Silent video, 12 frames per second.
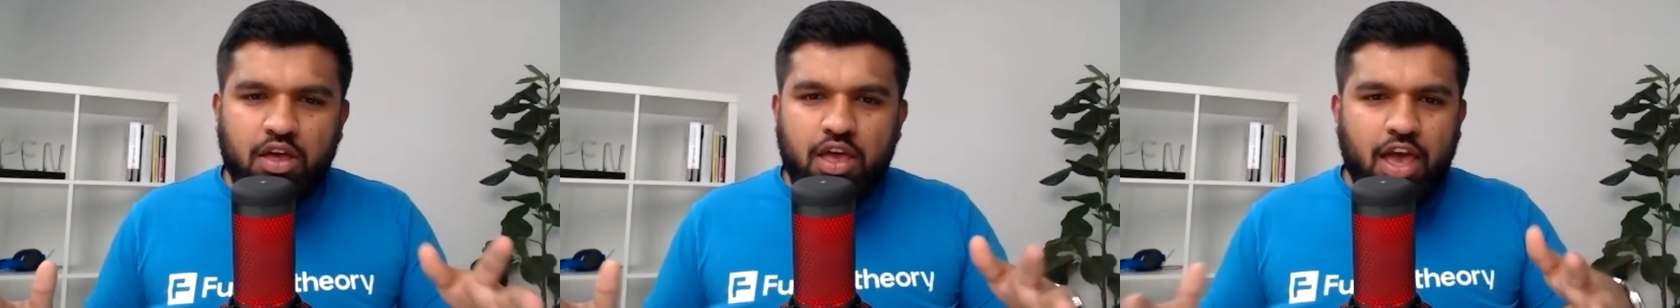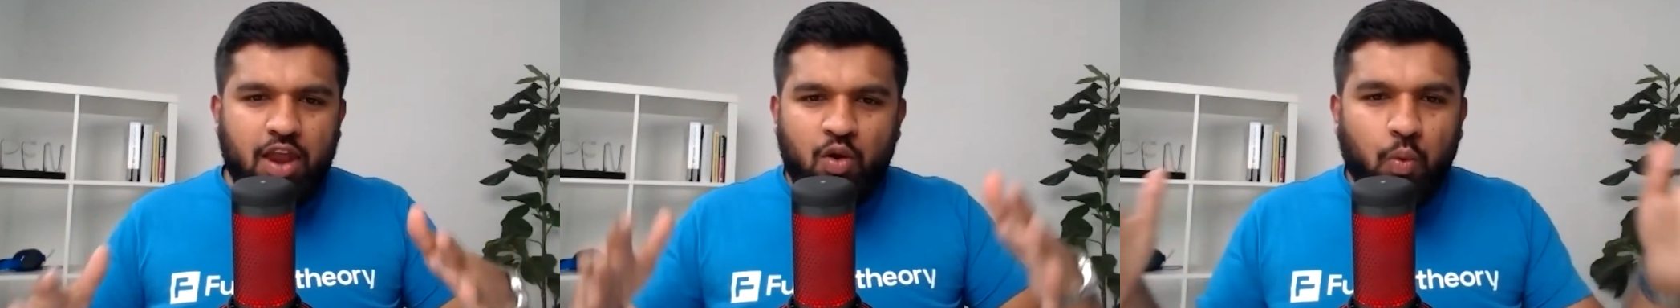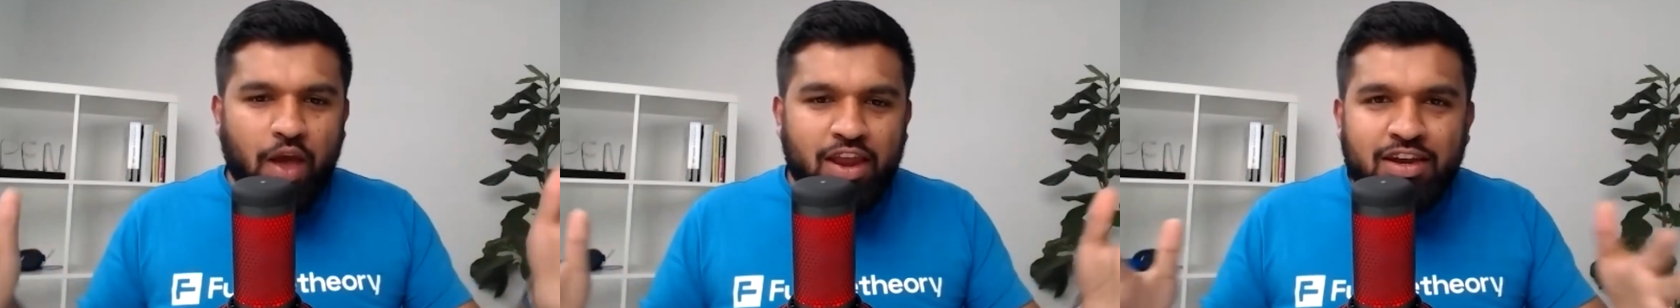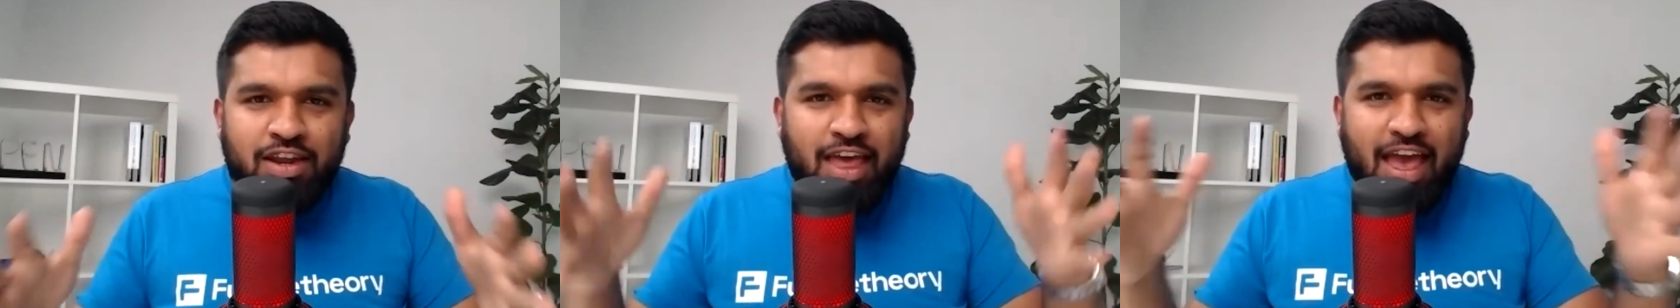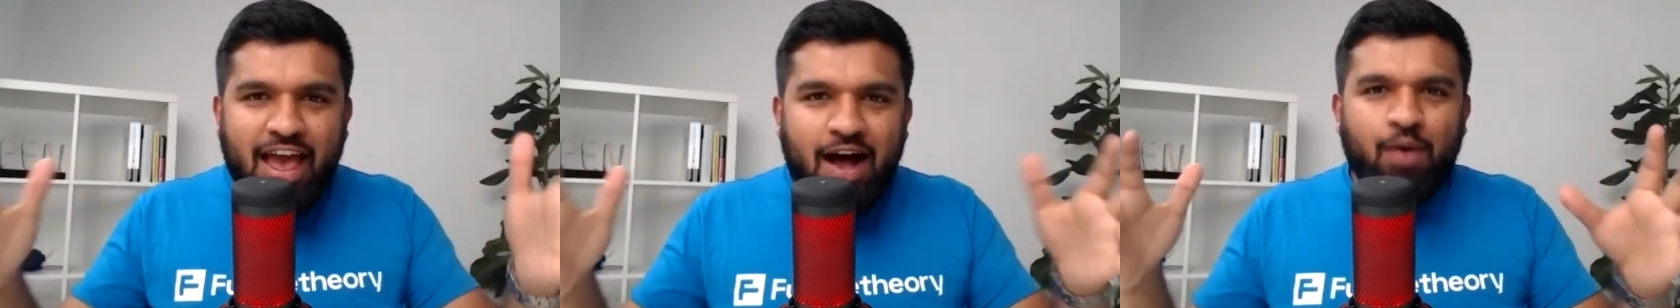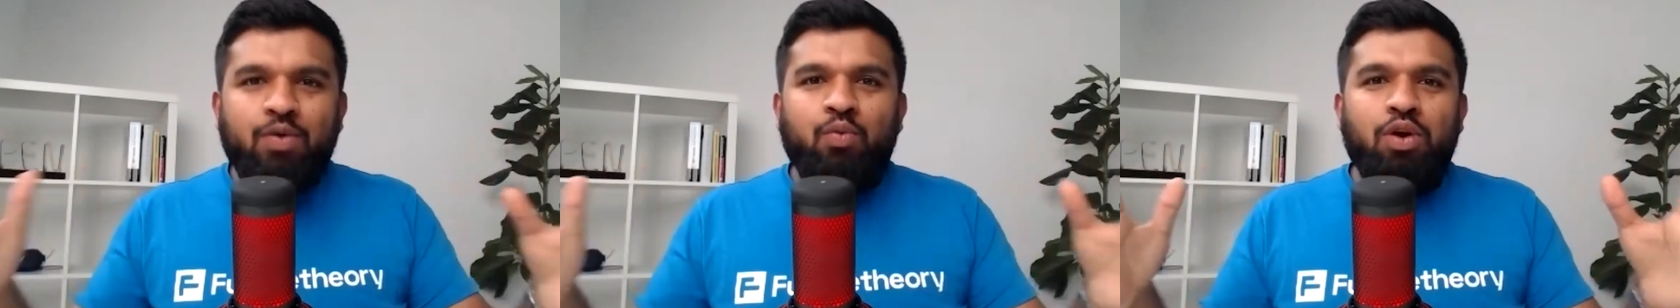and when and how
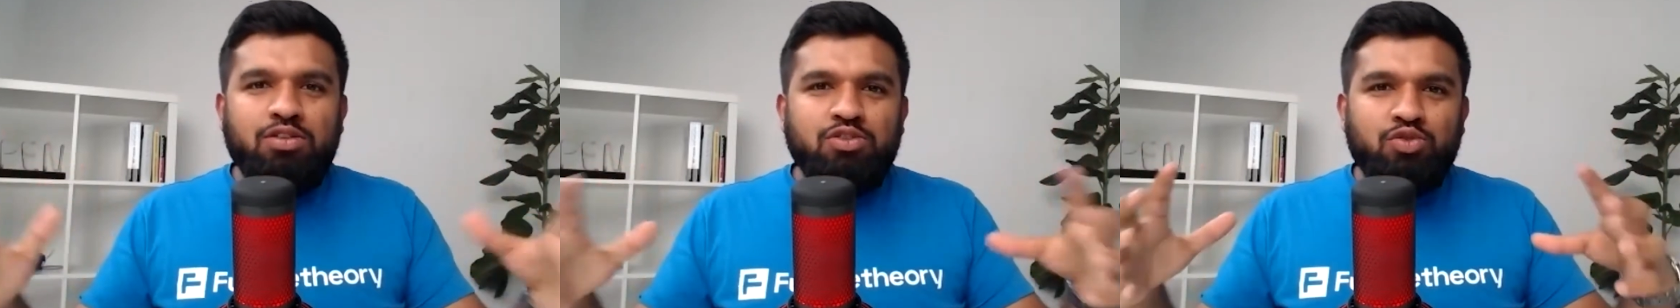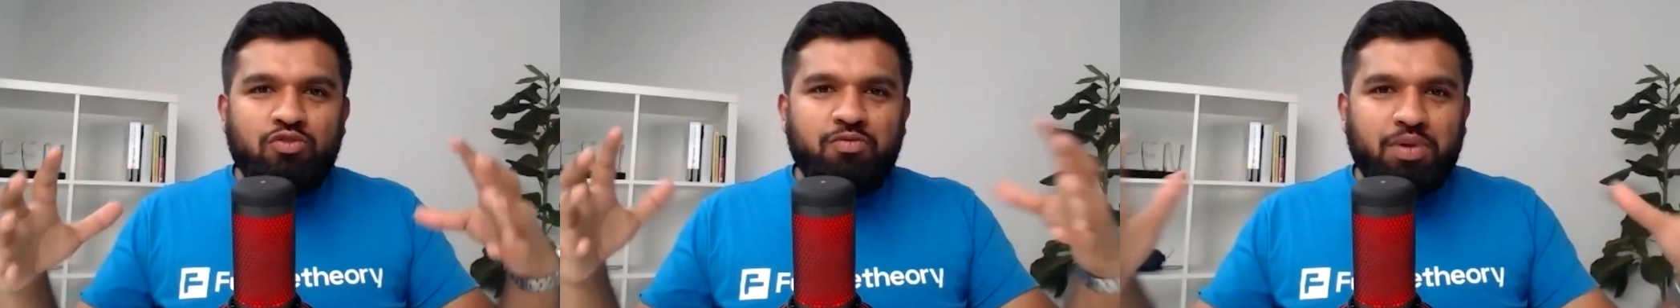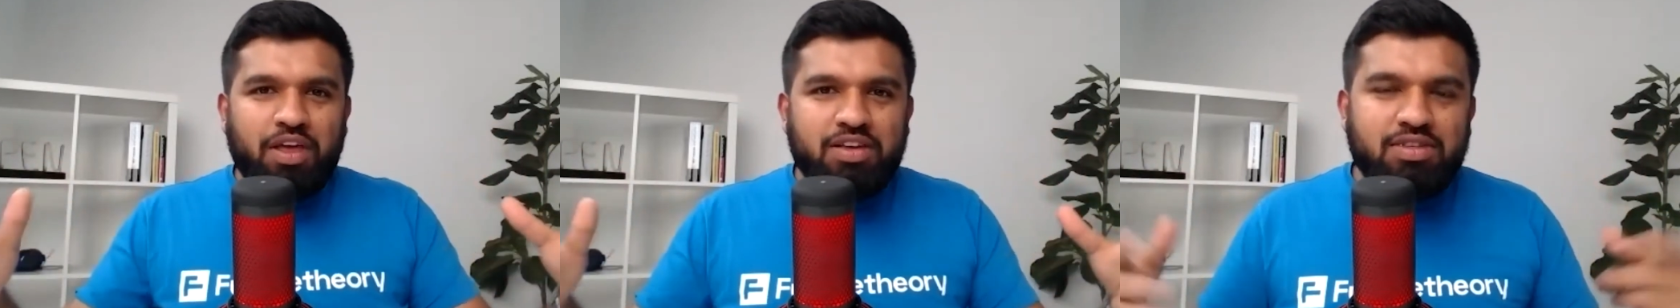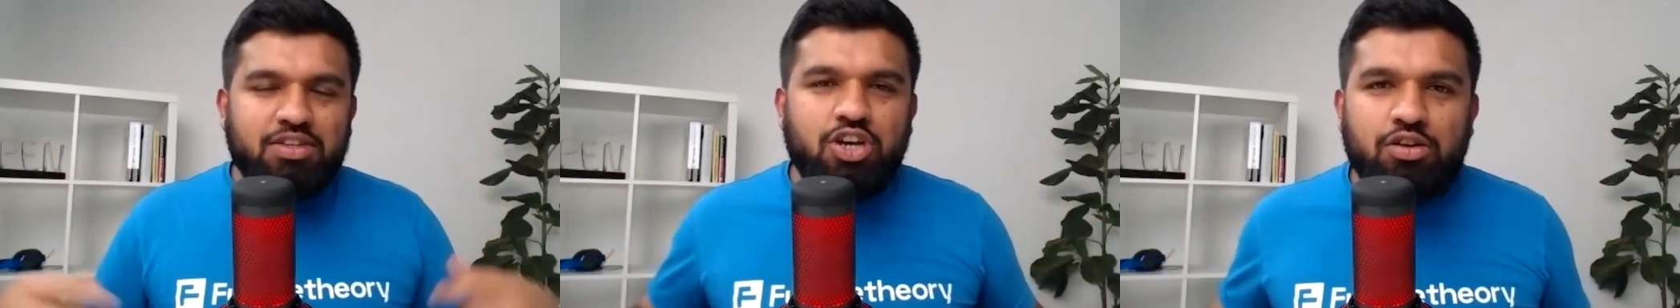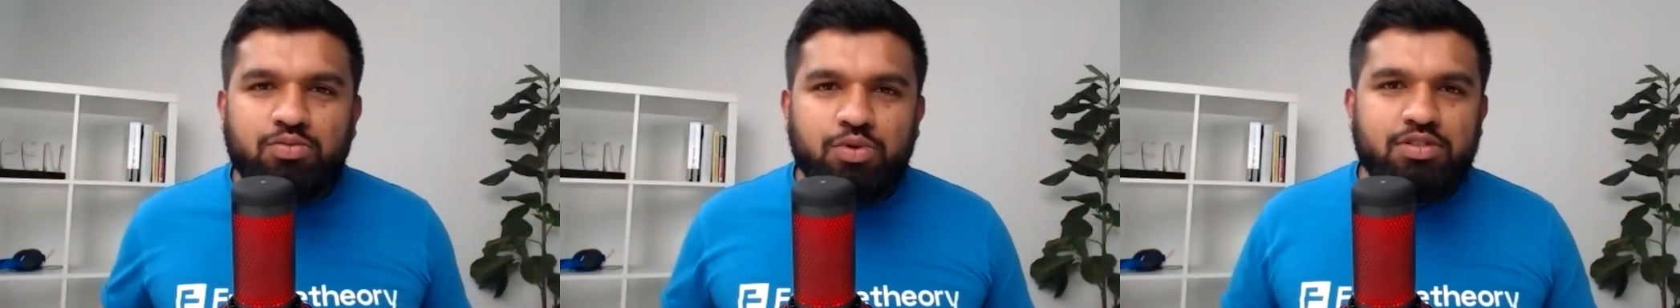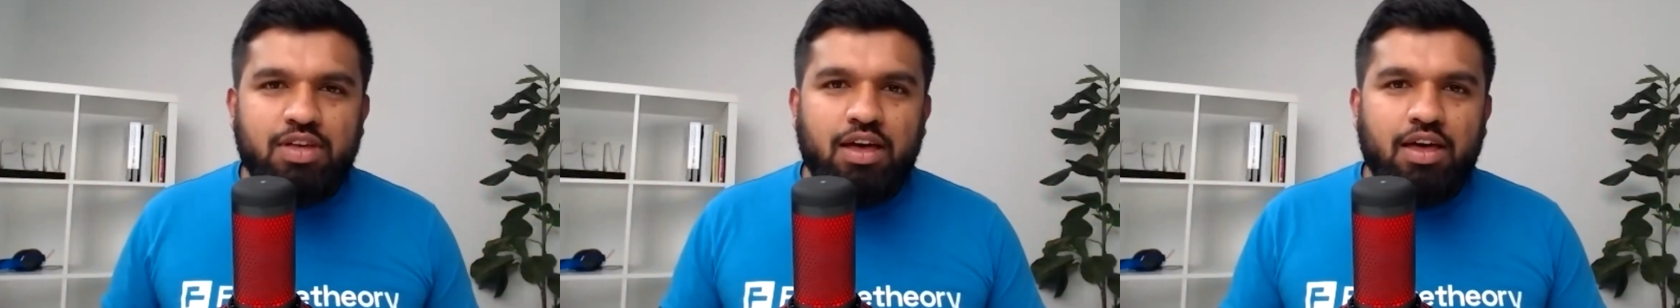and what sort of place the channel
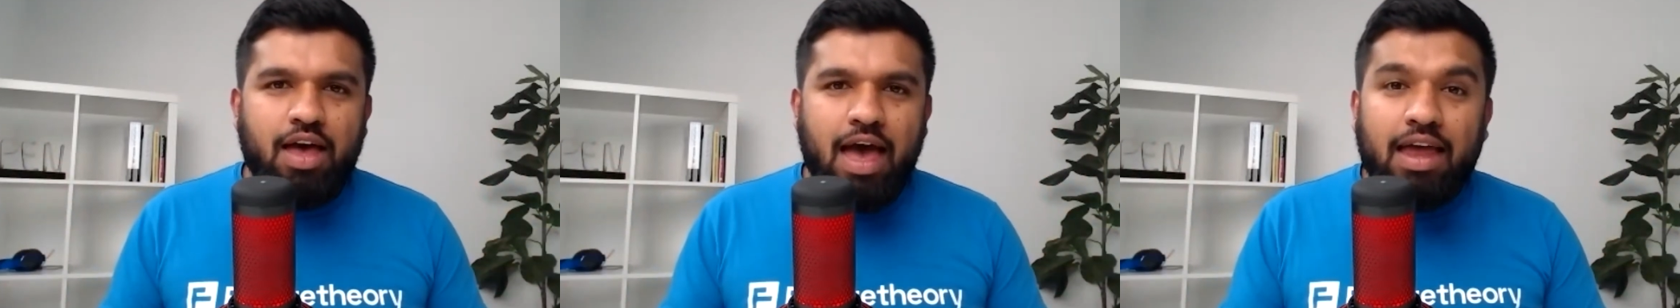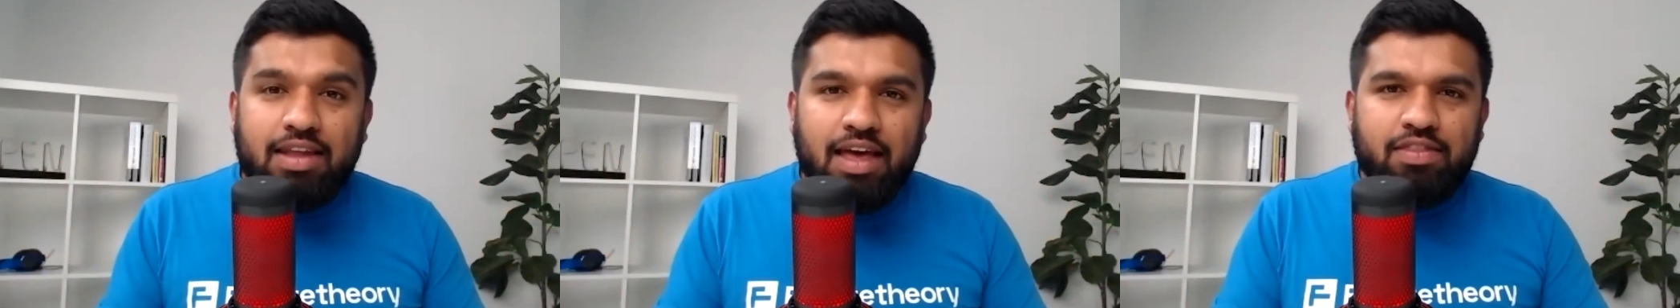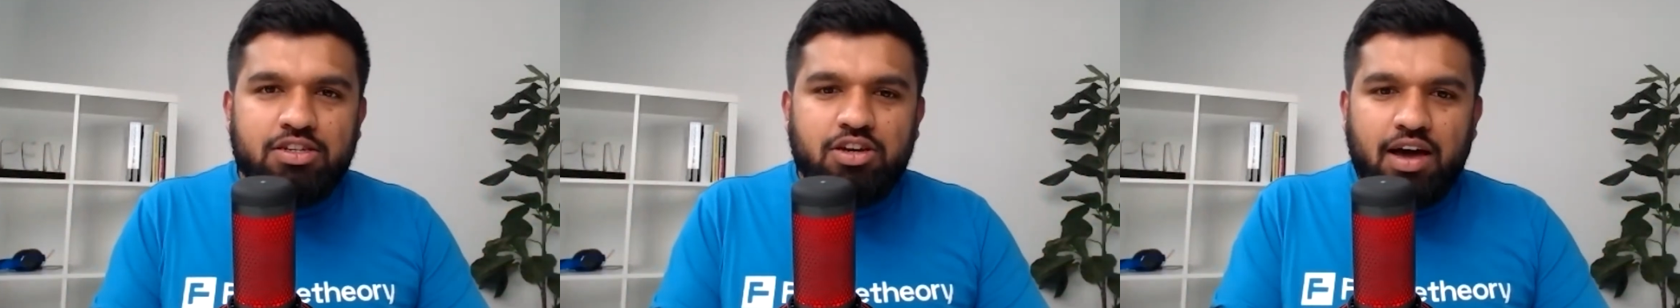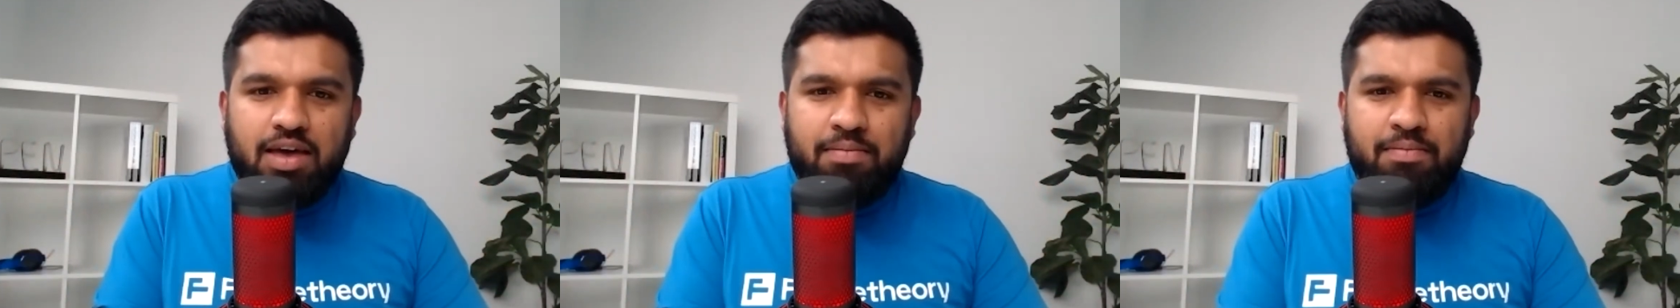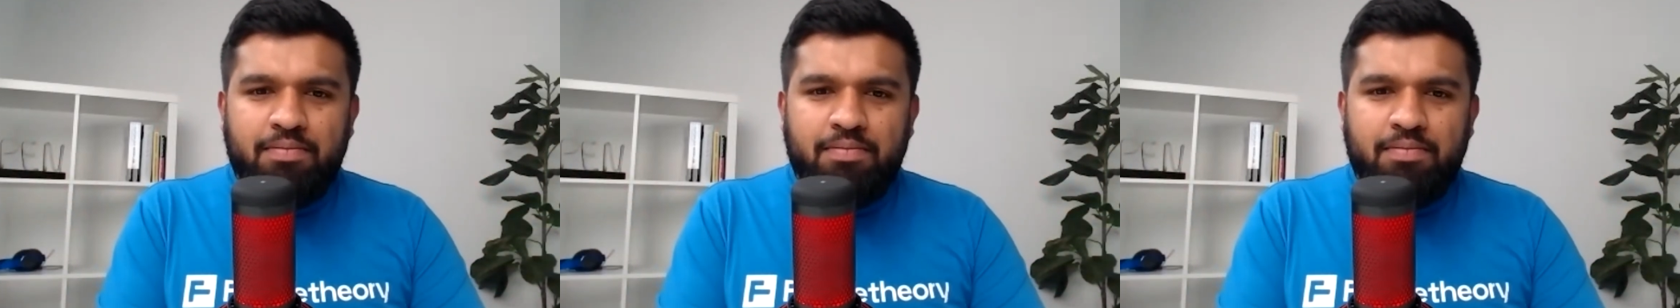was at the time?